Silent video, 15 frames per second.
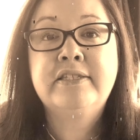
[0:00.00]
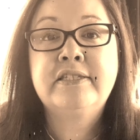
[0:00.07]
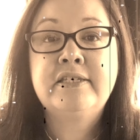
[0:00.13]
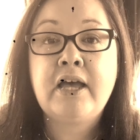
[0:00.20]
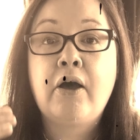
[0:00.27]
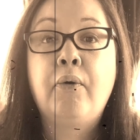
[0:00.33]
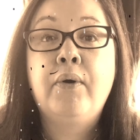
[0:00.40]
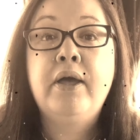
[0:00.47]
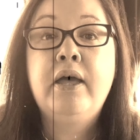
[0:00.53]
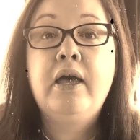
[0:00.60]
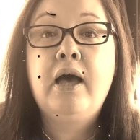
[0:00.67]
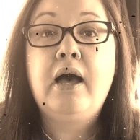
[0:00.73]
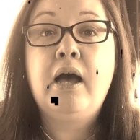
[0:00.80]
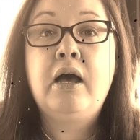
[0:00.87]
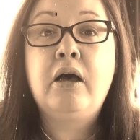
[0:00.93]
So
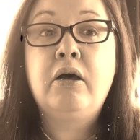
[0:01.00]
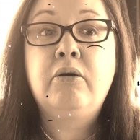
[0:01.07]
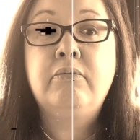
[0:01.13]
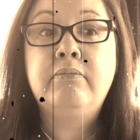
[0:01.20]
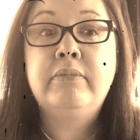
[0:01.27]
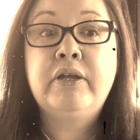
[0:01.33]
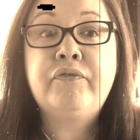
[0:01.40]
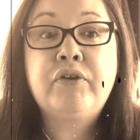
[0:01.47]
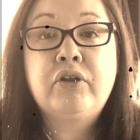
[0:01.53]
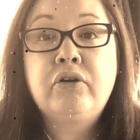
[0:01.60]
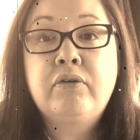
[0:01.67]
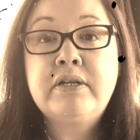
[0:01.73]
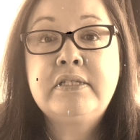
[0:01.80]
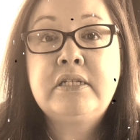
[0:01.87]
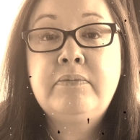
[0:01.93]
um, if you're
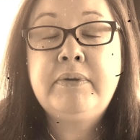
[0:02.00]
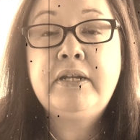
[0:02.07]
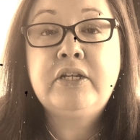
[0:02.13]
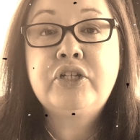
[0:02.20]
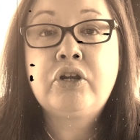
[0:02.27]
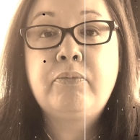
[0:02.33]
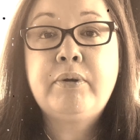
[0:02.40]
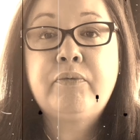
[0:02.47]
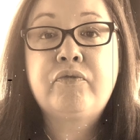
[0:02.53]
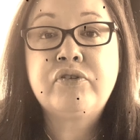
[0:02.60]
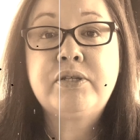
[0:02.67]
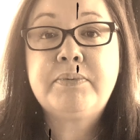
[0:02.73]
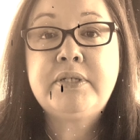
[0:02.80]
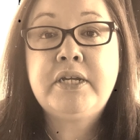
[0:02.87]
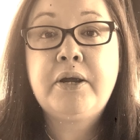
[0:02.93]
interested in being a channel member for
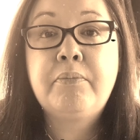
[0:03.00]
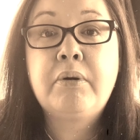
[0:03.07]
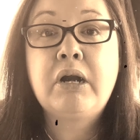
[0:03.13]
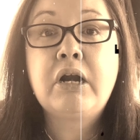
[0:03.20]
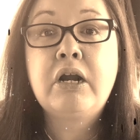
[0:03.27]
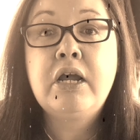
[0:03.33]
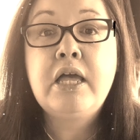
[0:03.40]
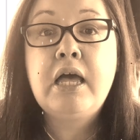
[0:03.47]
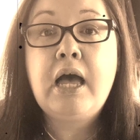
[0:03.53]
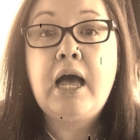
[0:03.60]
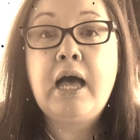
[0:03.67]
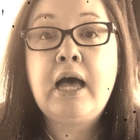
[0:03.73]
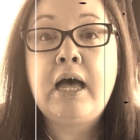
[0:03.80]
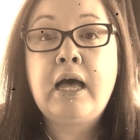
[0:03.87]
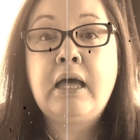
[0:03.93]
September,
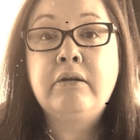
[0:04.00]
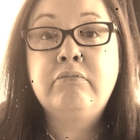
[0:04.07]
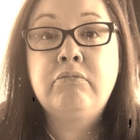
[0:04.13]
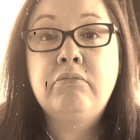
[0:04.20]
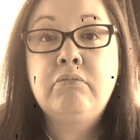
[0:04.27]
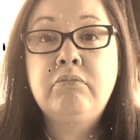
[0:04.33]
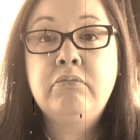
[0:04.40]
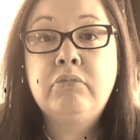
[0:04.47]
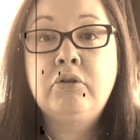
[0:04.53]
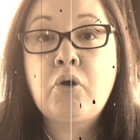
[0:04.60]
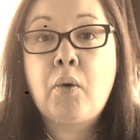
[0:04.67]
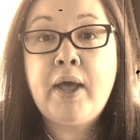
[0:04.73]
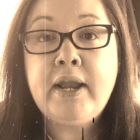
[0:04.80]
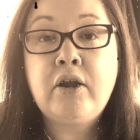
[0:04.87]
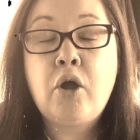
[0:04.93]
uh,
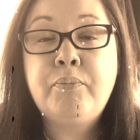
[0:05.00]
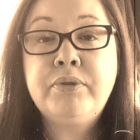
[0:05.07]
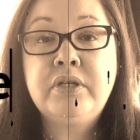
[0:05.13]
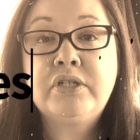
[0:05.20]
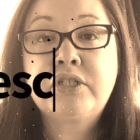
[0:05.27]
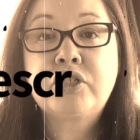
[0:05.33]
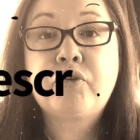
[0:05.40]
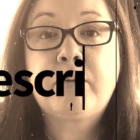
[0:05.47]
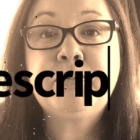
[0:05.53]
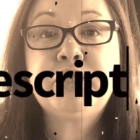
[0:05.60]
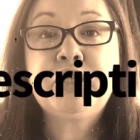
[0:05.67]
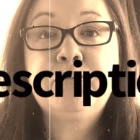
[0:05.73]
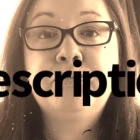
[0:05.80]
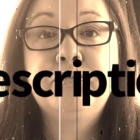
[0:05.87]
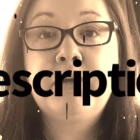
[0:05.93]
go ahead and open the
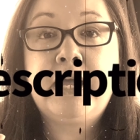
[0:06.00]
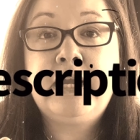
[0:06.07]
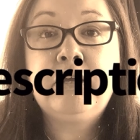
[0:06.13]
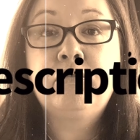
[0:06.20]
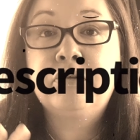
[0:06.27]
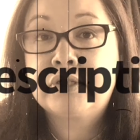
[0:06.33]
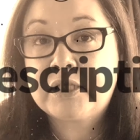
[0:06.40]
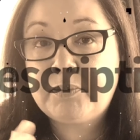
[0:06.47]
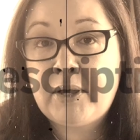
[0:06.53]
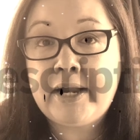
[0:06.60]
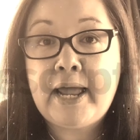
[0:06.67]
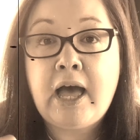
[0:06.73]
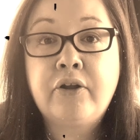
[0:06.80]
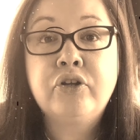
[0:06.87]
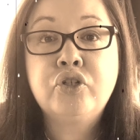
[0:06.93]
description and it will explain
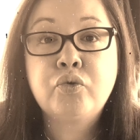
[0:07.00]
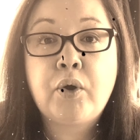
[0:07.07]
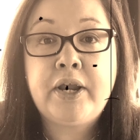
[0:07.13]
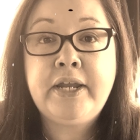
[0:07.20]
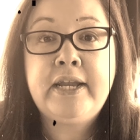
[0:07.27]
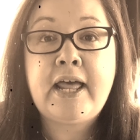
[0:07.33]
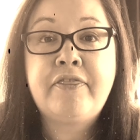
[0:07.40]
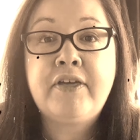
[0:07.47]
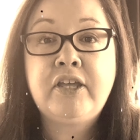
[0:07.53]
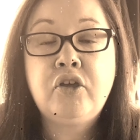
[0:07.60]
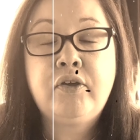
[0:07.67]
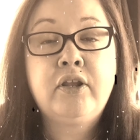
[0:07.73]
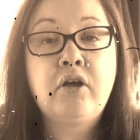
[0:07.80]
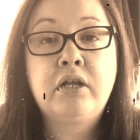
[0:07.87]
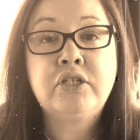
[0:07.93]
how to join in. I think you
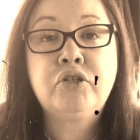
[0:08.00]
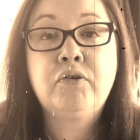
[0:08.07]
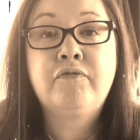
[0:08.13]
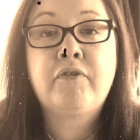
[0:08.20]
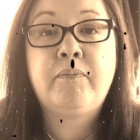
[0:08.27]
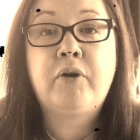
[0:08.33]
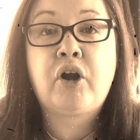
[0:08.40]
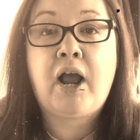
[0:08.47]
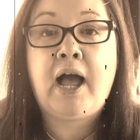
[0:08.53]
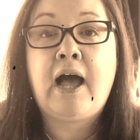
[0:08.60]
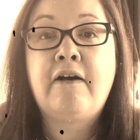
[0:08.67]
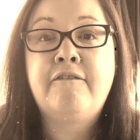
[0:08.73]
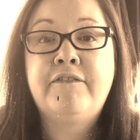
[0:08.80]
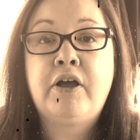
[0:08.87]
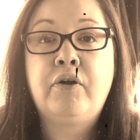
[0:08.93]
cannot do it from your
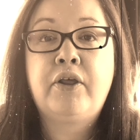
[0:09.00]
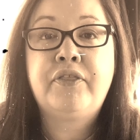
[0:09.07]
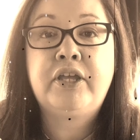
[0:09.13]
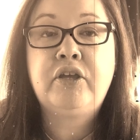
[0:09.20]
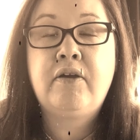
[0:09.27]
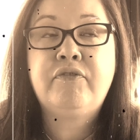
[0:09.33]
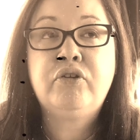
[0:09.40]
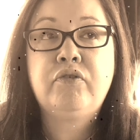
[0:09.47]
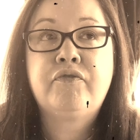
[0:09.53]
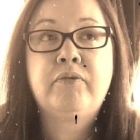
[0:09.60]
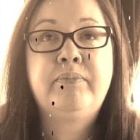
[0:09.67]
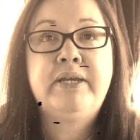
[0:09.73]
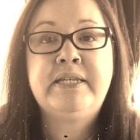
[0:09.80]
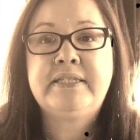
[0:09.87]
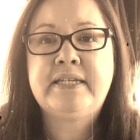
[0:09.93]
iPhone. I think you have to do it
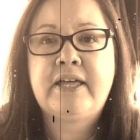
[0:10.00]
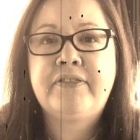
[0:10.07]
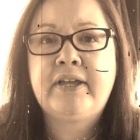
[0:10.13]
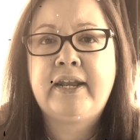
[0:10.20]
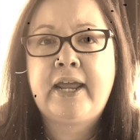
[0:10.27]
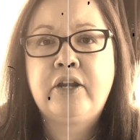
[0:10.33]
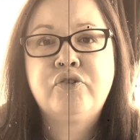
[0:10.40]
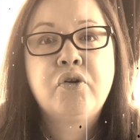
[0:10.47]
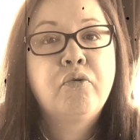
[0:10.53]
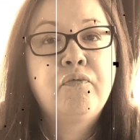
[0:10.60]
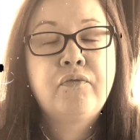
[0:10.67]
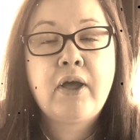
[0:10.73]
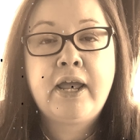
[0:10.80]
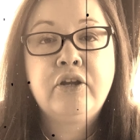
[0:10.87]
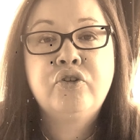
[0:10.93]
from PC. I think an Android
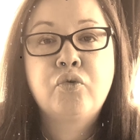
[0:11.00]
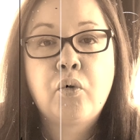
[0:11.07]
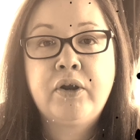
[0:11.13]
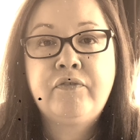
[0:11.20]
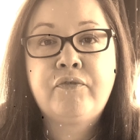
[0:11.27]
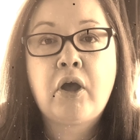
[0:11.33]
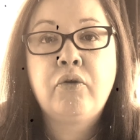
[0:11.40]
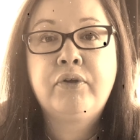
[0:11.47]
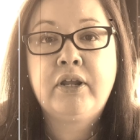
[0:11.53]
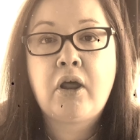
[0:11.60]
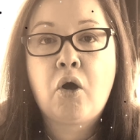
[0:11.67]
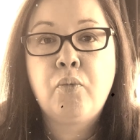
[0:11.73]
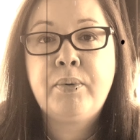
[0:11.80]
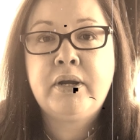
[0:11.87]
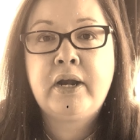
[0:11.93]
Android phone can
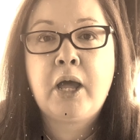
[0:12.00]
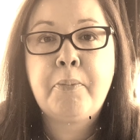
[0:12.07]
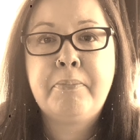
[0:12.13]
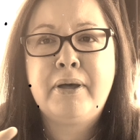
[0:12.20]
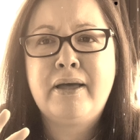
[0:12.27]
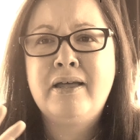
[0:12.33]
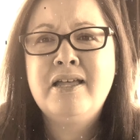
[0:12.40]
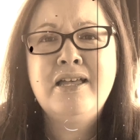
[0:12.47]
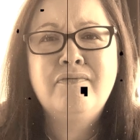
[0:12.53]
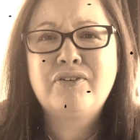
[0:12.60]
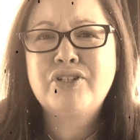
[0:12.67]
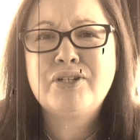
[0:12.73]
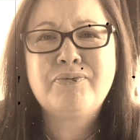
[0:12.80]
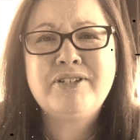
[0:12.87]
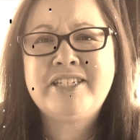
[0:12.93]
open it up, but for
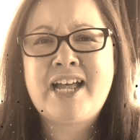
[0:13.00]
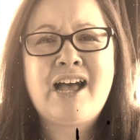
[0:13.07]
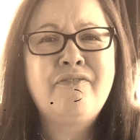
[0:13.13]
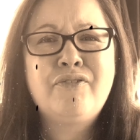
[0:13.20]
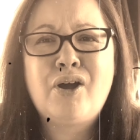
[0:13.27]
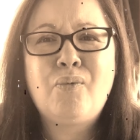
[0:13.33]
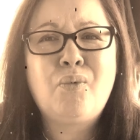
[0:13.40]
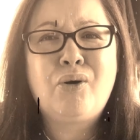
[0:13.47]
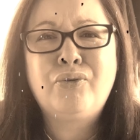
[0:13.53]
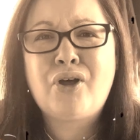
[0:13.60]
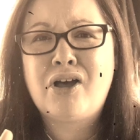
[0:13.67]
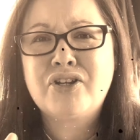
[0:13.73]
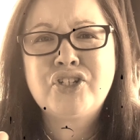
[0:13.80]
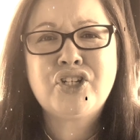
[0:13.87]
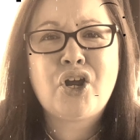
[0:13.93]
some reason iPhone will
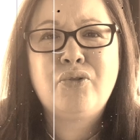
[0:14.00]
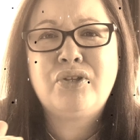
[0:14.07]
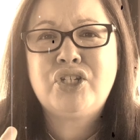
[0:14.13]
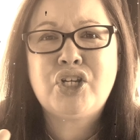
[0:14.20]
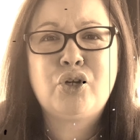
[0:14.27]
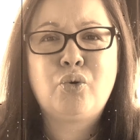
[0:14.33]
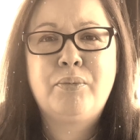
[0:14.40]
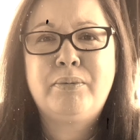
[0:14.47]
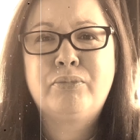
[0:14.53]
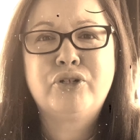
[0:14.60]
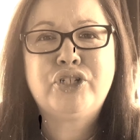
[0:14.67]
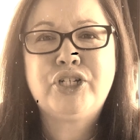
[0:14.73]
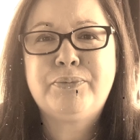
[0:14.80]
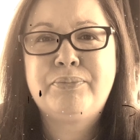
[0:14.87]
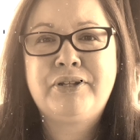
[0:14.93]
not show the channel
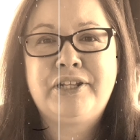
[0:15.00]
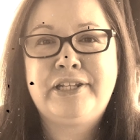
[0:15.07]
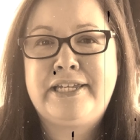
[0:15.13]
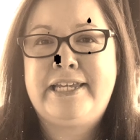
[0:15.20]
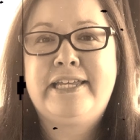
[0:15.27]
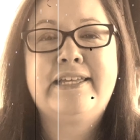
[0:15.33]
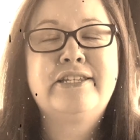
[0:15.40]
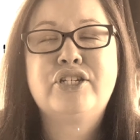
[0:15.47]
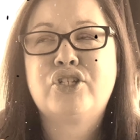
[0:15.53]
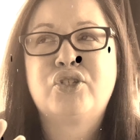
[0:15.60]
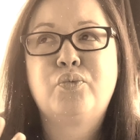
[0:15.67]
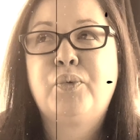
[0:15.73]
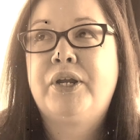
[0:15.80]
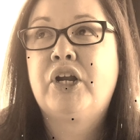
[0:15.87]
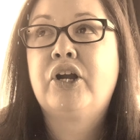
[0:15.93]
membership link. It's
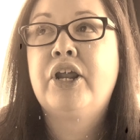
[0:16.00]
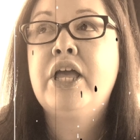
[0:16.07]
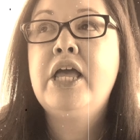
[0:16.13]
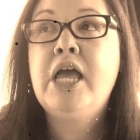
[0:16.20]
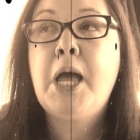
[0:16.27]
just weird.